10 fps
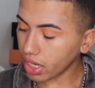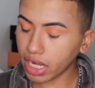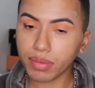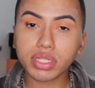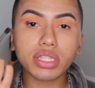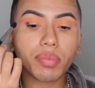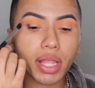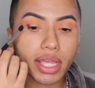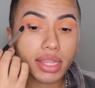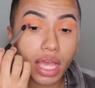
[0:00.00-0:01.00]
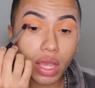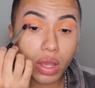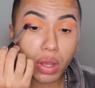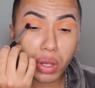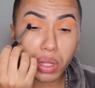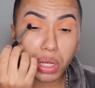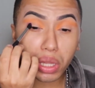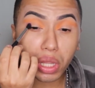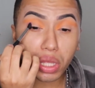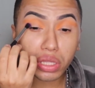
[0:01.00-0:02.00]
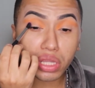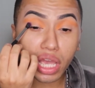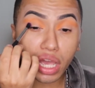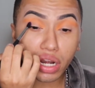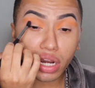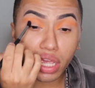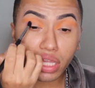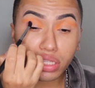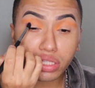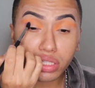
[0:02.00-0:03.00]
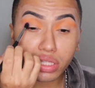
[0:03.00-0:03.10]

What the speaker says: and I'm just applying that all along the outer end.